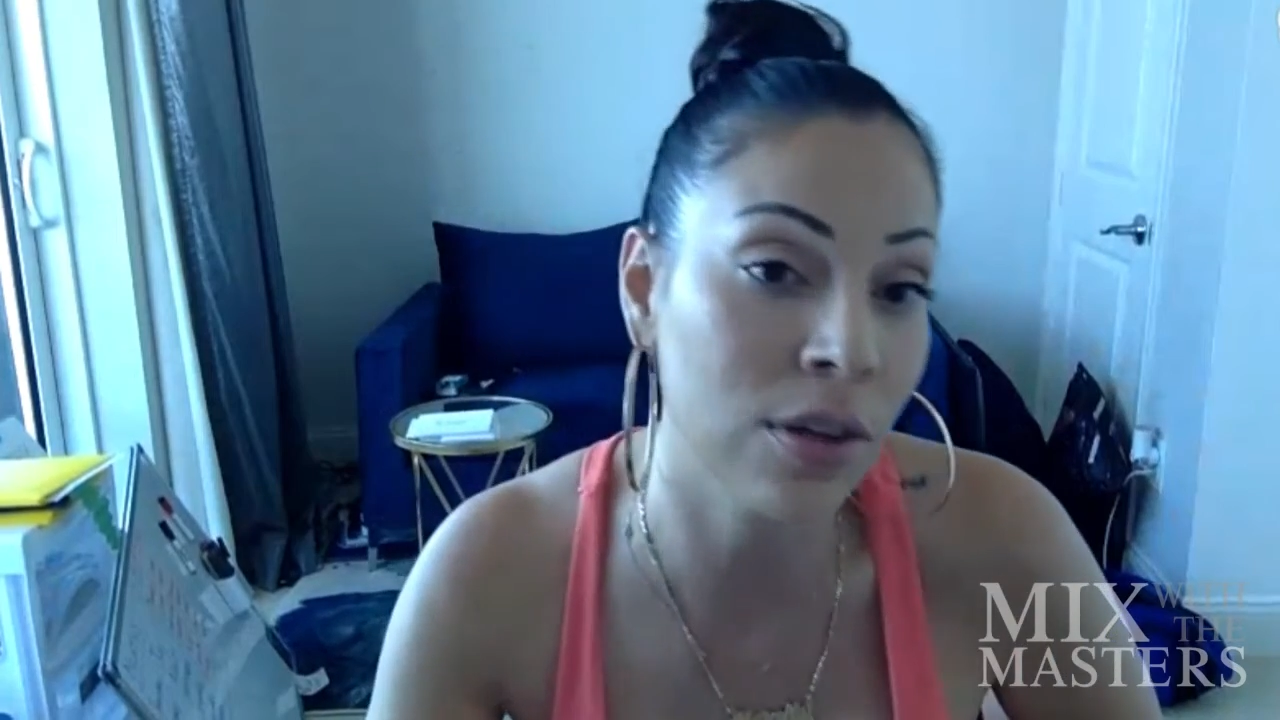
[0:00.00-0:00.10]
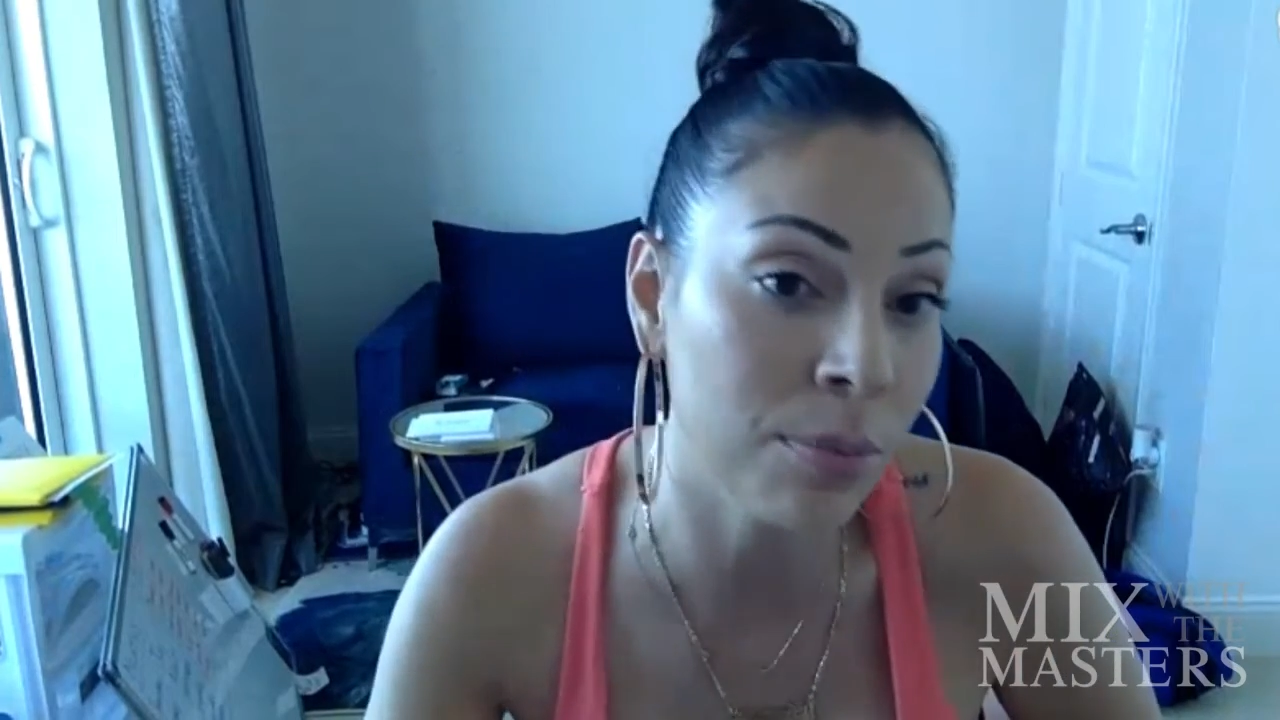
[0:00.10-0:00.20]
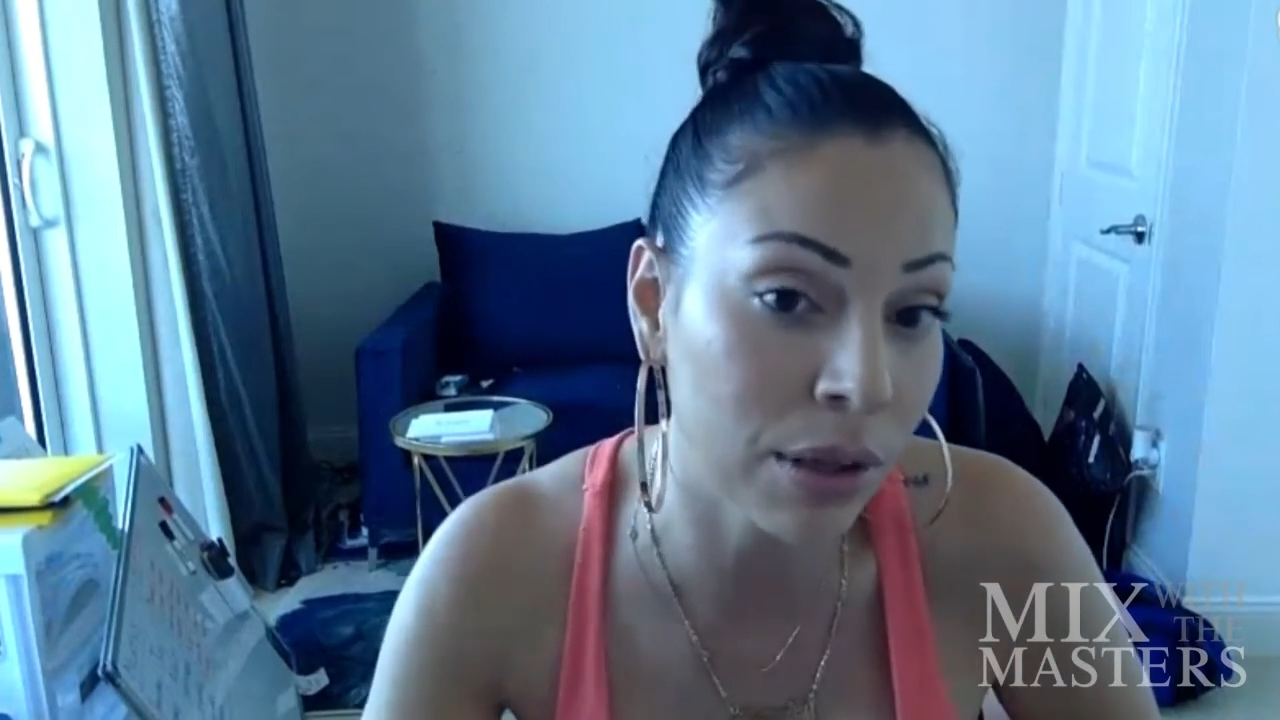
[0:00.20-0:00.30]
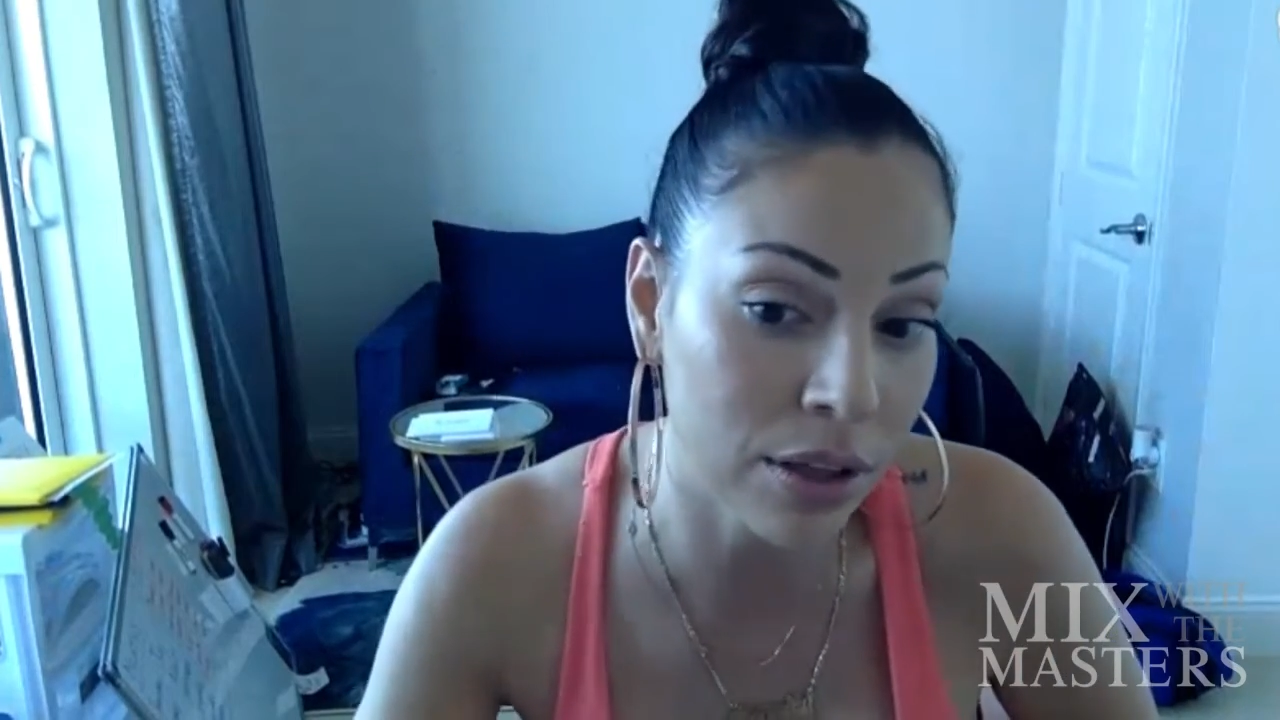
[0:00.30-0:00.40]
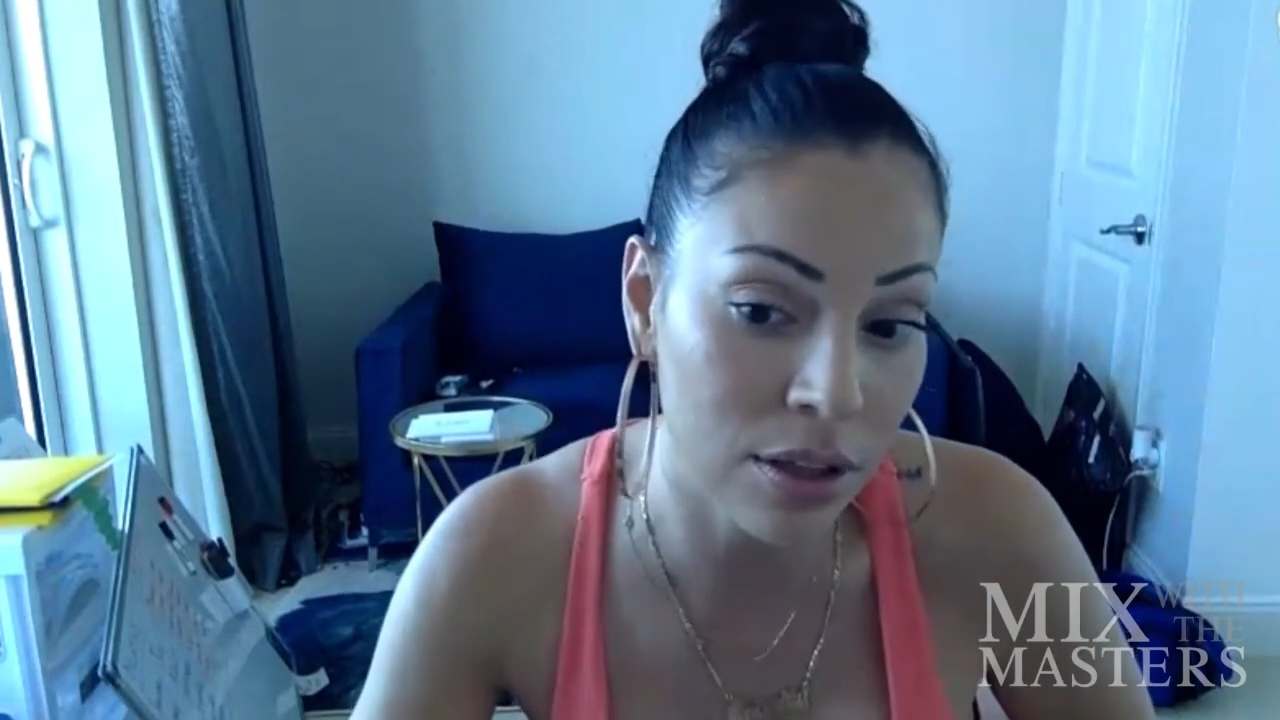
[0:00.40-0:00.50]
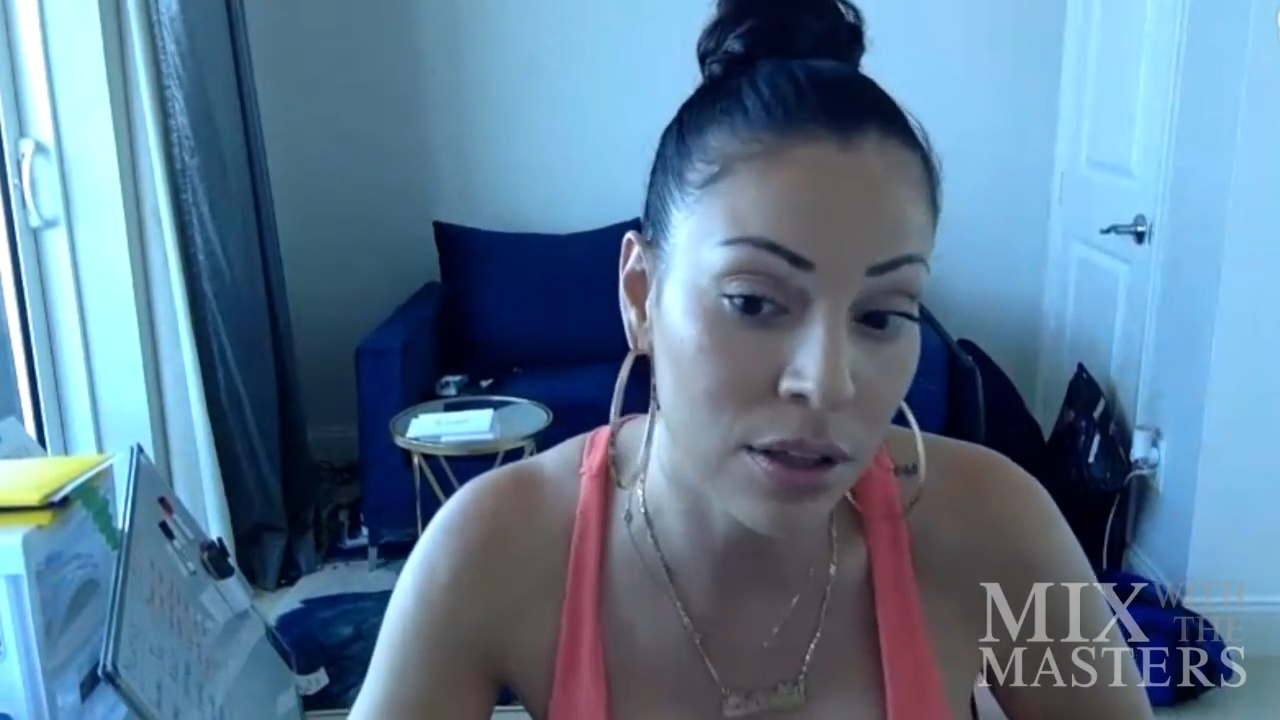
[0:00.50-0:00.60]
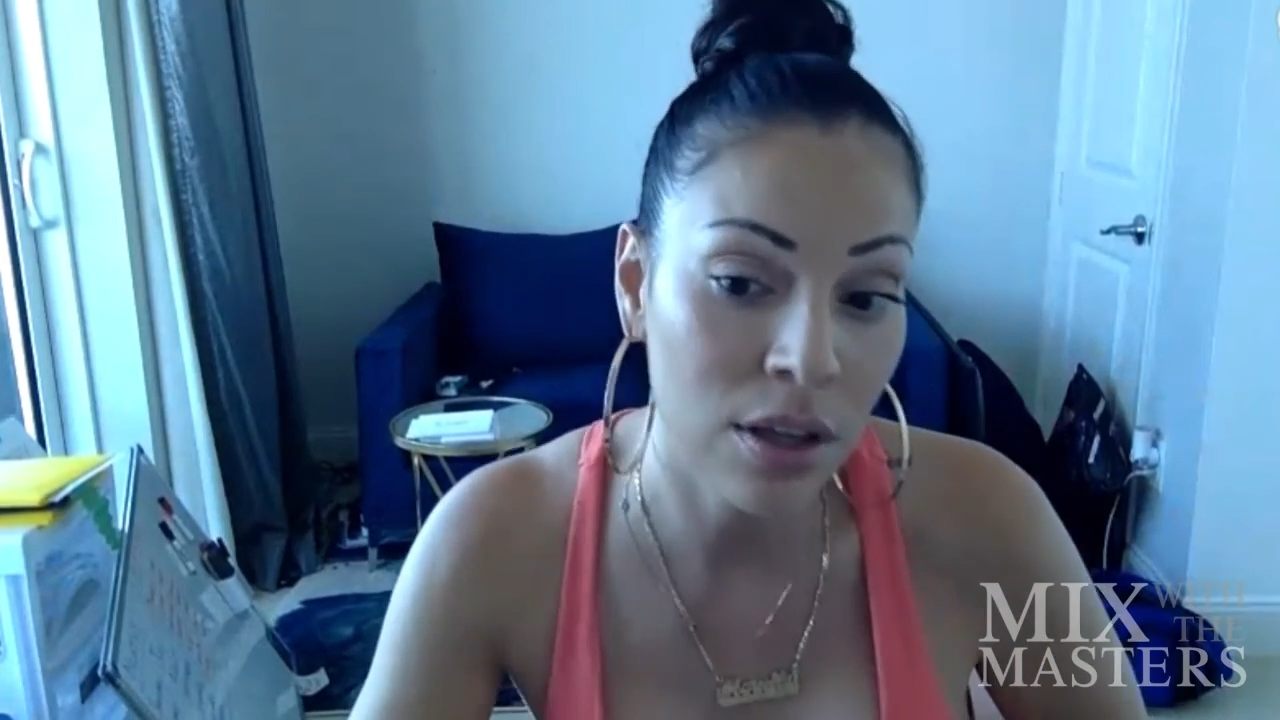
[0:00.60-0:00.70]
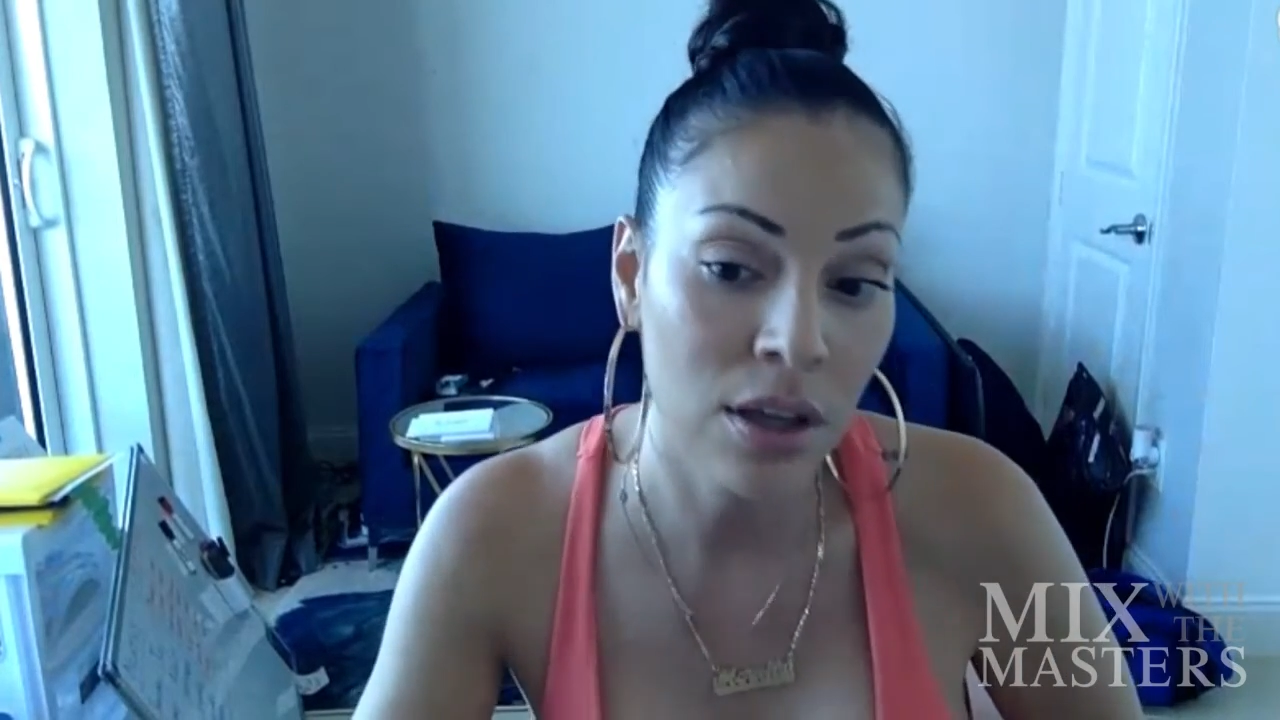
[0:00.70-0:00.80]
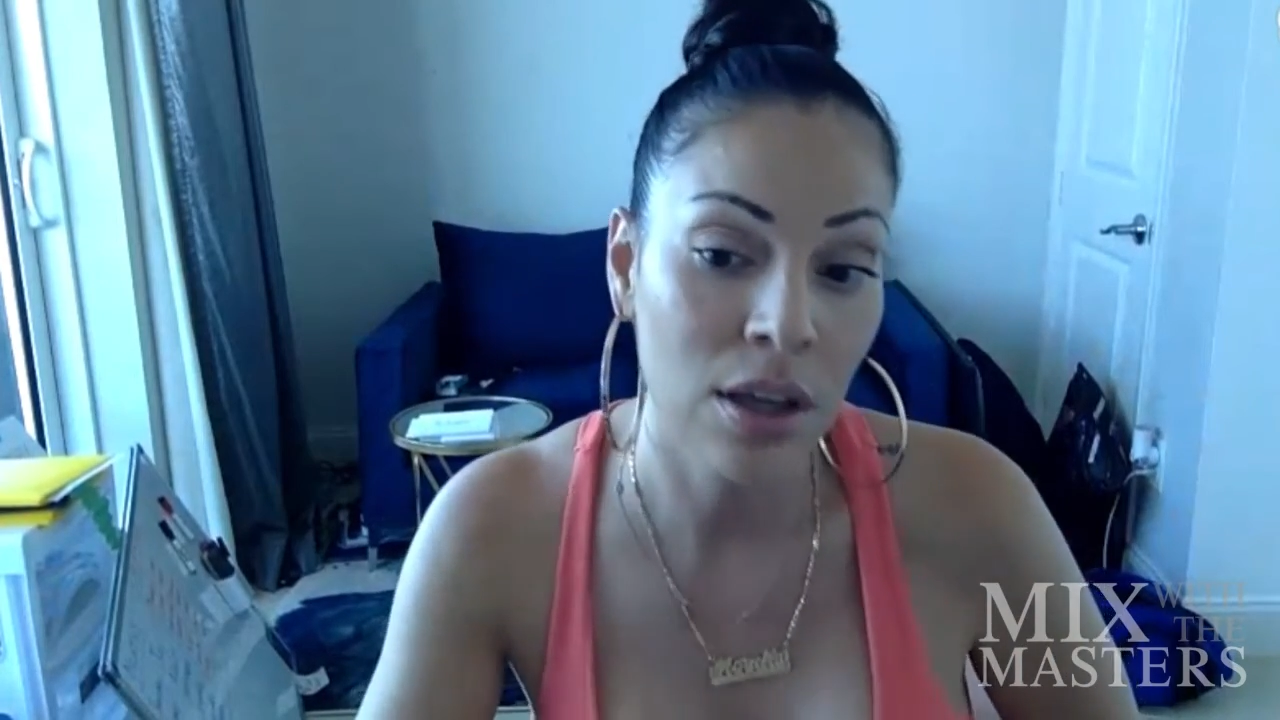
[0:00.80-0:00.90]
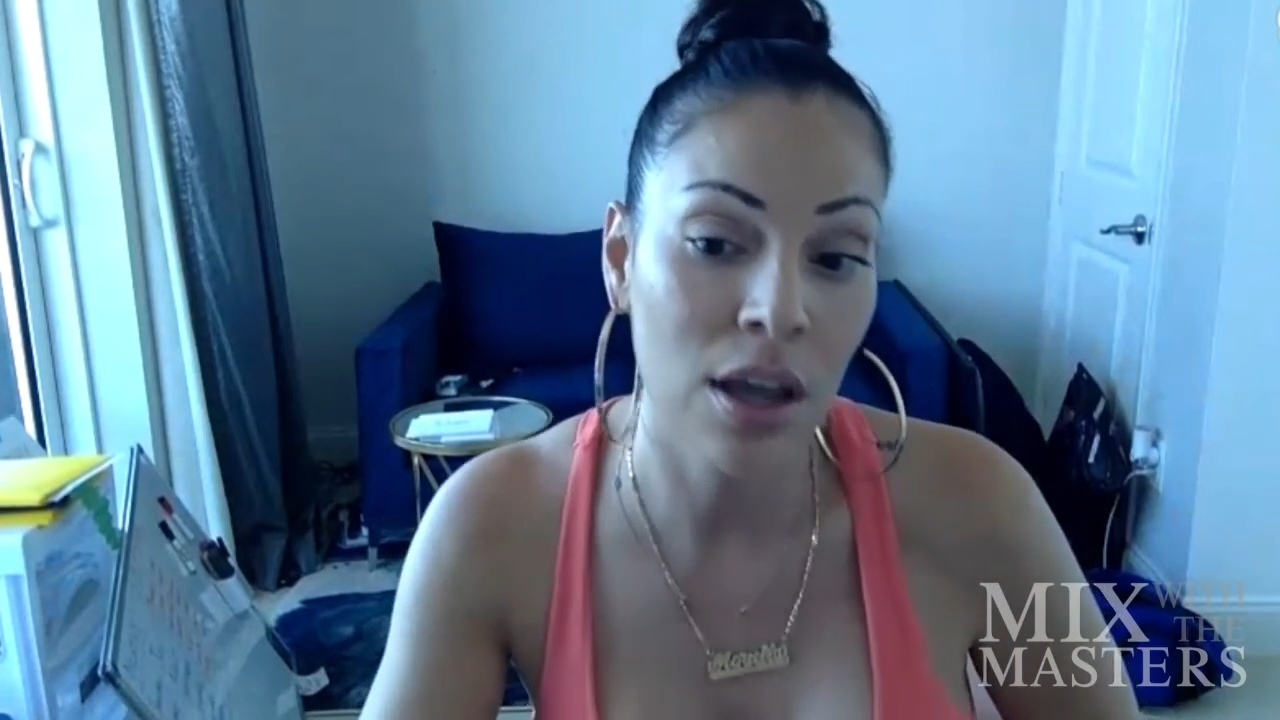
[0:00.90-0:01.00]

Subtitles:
Timberland